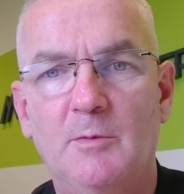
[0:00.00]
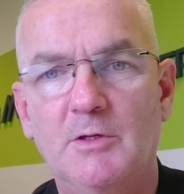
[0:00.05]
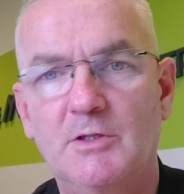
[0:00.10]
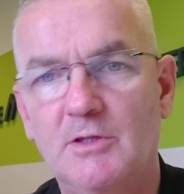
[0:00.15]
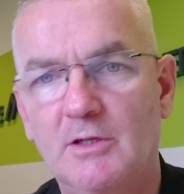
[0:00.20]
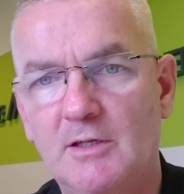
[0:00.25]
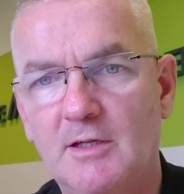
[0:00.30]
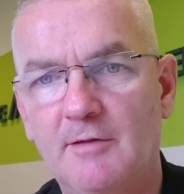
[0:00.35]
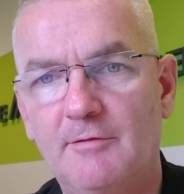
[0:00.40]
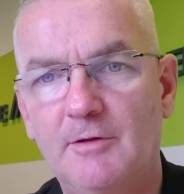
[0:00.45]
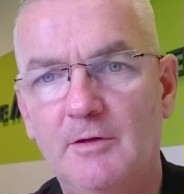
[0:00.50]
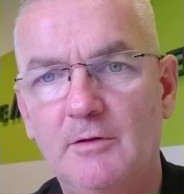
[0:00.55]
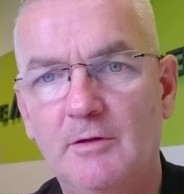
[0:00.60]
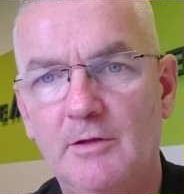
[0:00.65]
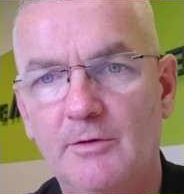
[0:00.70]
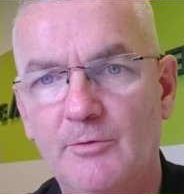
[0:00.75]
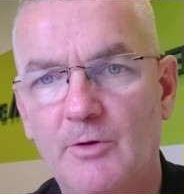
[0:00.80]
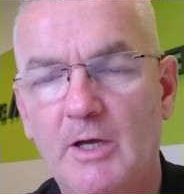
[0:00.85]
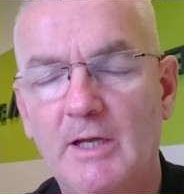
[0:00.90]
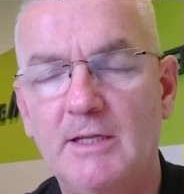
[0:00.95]
he should give you
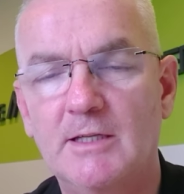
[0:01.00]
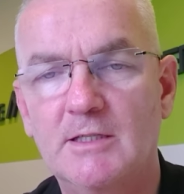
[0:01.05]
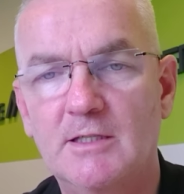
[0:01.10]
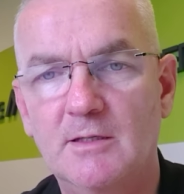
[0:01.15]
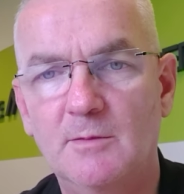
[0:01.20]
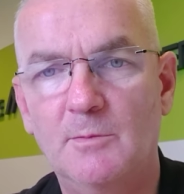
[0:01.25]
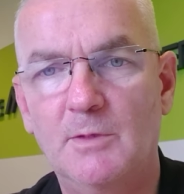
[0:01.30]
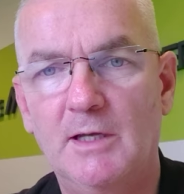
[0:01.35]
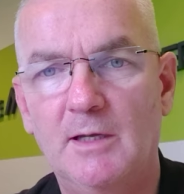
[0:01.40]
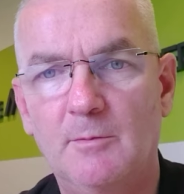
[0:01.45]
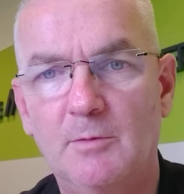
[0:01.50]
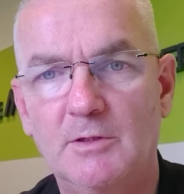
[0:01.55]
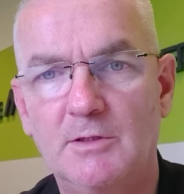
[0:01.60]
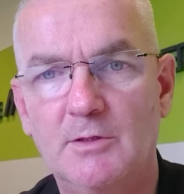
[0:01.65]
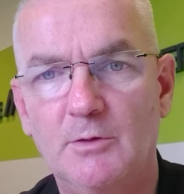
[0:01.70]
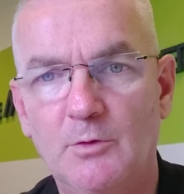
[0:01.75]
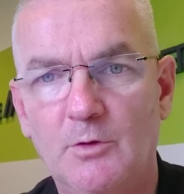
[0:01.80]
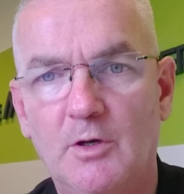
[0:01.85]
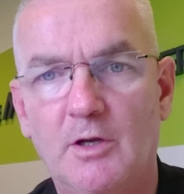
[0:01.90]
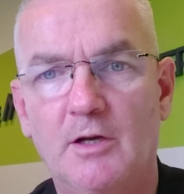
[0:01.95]
the rights to be able
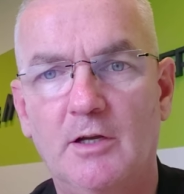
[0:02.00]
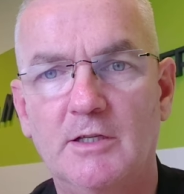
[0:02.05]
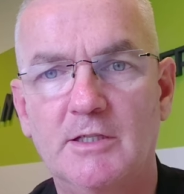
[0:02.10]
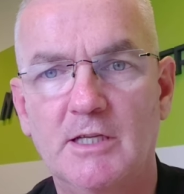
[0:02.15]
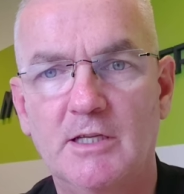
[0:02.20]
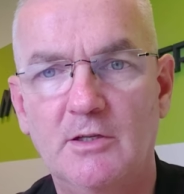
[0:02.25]
to organise